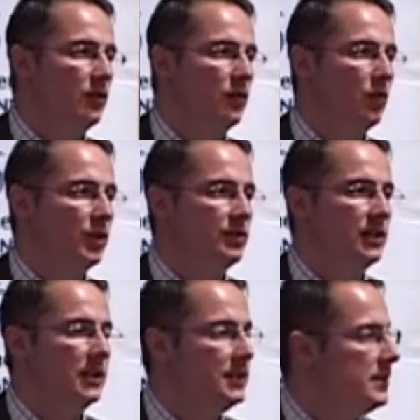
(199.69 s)
for
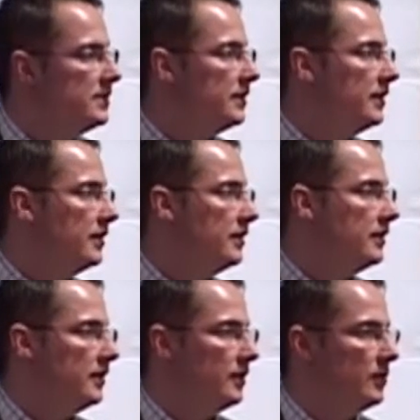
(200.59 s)
utilities
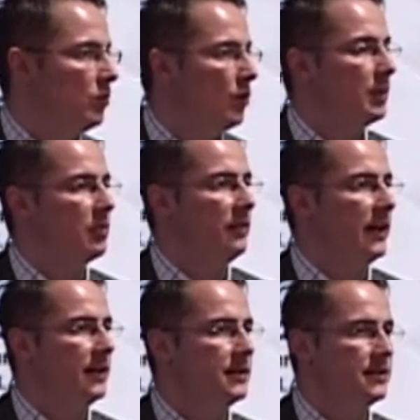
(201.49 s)
and water
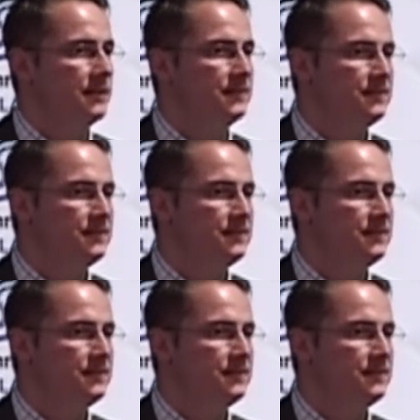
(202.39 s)
providers.